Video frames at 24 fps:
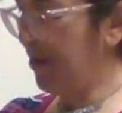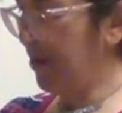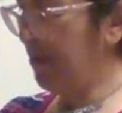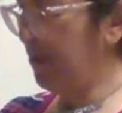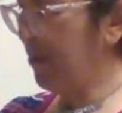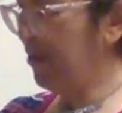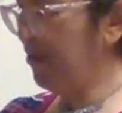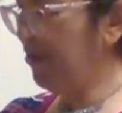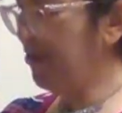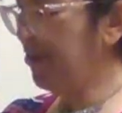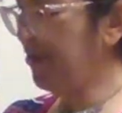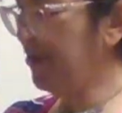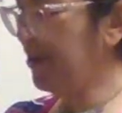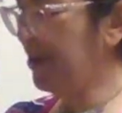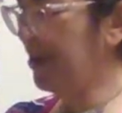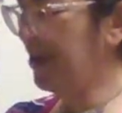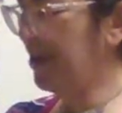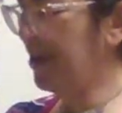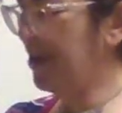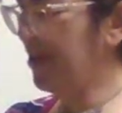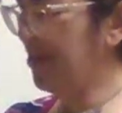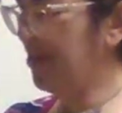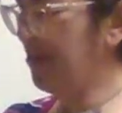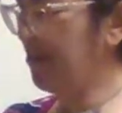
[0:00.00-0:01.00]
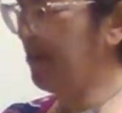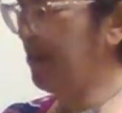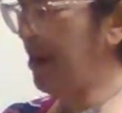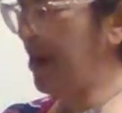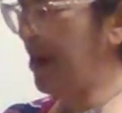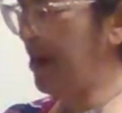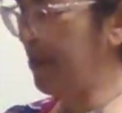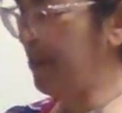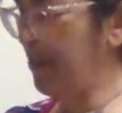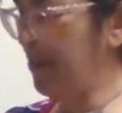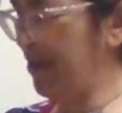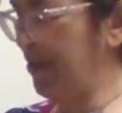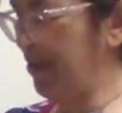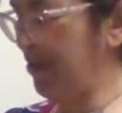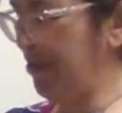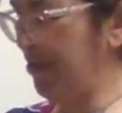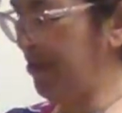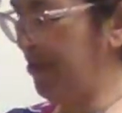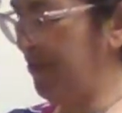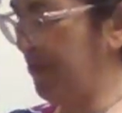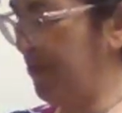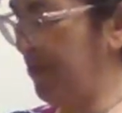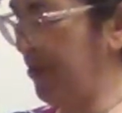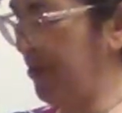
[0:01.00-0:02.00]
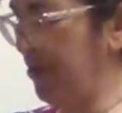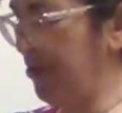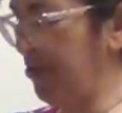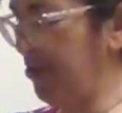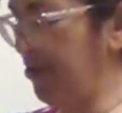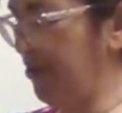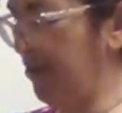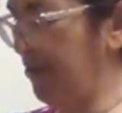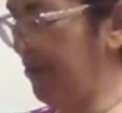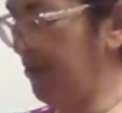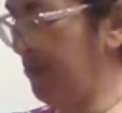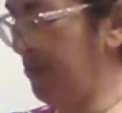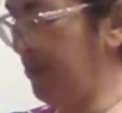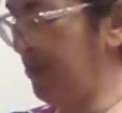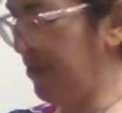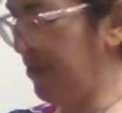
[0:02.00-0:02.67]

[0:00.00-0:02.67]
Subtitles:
I'm also going to get some black beans for it too.